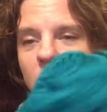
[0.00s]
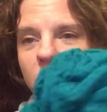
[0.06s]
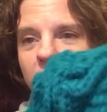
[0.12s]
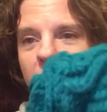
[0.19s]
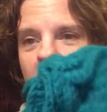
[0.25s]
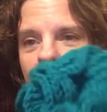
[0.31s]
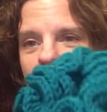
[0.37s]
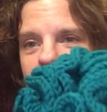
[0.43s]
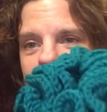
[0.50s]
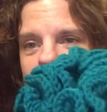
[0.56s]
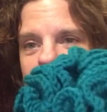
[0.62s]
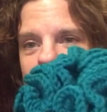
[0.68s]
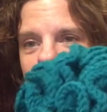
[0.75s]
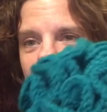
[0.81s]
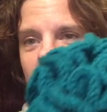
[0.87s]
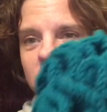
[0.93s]
over 1,000
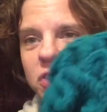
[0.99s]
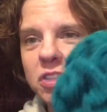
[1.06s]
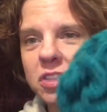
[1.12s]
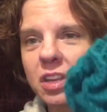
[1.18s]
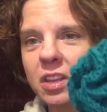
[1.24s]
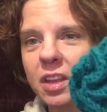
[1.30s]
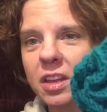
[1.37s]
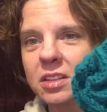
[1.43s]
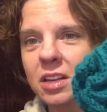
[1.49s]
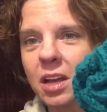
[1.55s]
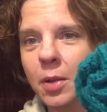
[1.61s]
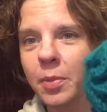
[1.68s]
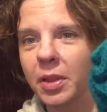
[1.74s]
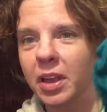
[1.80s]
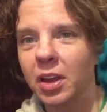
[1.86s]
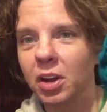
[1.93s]
stitches just on that
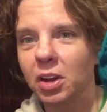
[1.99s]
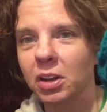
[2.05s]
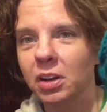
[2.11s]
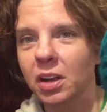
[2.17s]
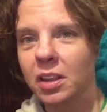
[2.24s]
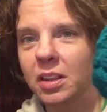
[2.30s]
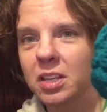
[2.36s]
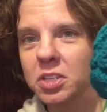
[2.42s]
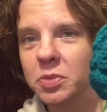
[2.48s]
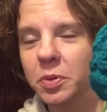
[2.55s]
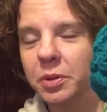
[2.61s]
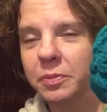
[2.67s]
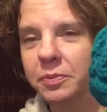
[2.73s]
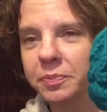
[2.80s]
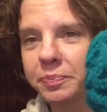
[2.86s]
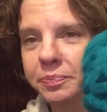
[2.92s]
top layer on this
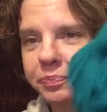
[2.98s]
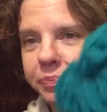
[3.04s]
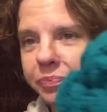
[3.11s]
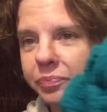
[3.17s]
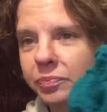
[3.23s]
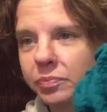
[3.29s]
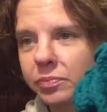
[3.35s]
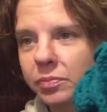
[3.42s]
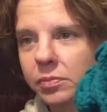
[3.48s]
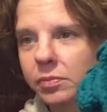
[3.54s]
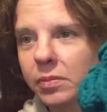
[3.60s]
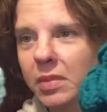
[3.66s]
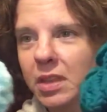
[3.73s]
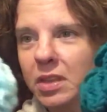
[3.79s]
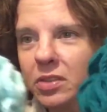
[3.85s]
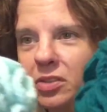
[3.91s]
one.
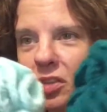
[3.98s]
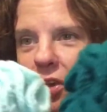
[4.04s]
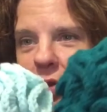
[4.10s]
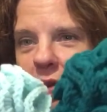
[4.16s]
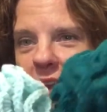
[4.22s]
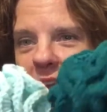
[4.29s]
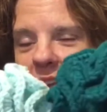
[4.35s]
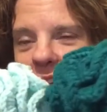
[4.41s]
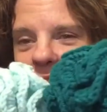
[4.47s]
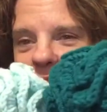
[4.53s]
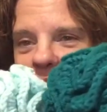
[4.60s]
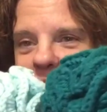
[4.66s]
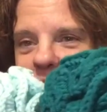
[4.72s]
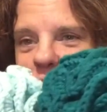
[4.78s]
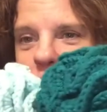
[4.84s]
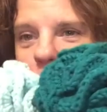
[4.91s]
So
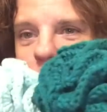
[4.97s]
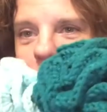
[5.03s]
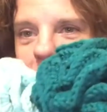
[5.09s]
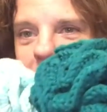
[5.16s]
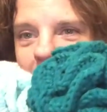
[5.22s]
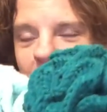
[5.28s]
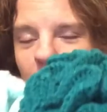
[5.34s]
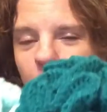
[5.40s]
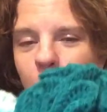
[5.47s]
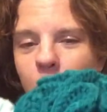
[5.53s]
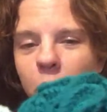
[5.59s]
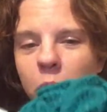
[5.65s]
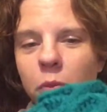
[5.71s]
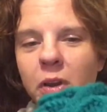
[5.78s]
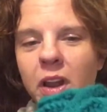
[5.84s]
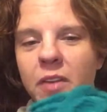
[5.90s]
these are really cool.
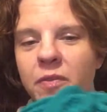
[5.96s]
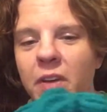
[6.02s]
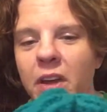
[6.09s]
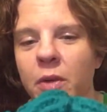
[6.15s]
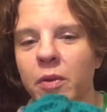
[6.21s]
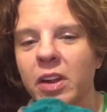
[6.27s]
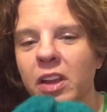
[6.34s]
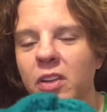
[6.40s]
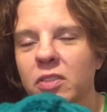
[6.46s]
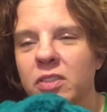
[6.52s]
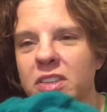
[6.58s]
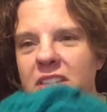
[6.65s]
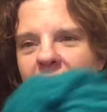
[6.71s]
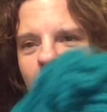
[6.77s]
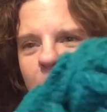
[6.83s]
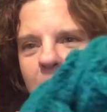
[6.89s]
And what I find when I go to
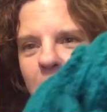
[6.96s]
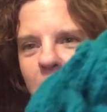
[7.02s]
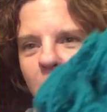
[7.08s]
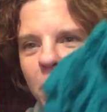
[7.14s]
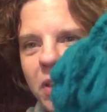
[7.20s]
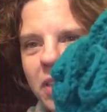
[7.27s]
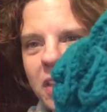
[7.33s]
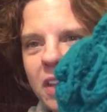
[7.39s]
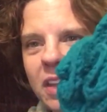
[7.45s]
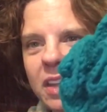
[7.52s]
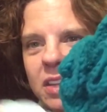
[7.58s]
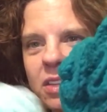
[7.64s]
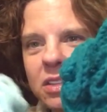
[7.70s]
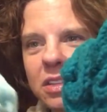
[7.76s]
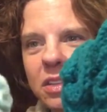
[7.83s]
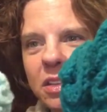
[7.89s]
sell, people want
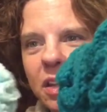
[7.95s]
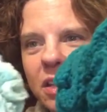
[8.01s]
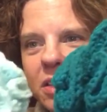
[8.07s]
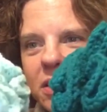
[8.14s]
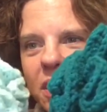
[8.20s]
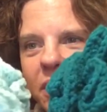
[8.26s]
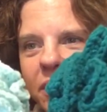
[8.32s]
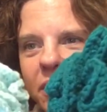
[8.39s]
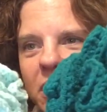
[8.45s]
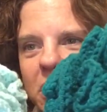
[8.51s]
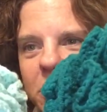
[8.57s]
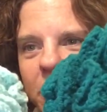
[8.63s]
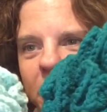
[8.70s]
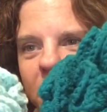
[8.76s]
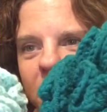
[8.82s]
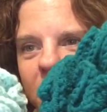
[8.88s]
these instead of this
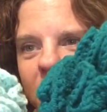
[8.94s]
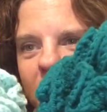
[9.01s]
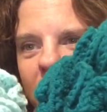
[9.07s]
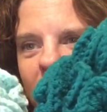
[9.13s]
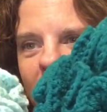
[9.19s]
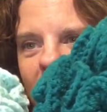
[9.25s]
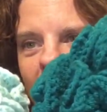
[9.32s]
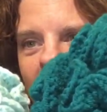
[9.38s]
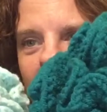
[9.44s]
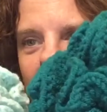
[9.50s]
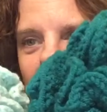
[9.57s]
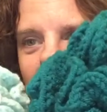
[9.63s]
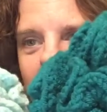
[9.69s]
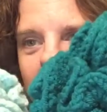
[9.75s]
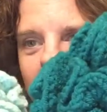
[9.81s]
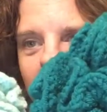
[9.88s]
one.
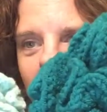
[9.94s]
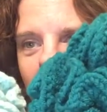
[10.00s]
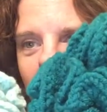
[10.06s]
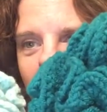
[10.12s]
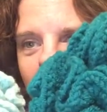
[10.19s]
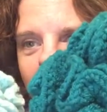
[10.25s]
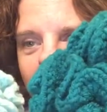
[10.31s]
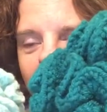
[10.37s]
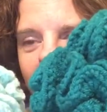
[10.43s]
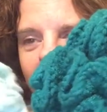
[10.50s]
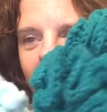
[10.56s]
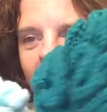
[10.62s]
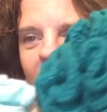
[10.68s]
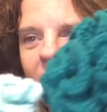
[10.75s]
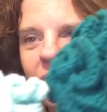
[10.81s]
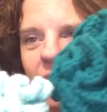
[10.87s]
So
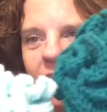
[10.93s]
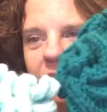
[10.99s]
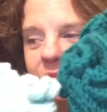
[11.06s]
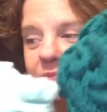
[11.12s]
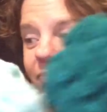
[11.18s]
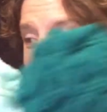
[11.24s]
anyway,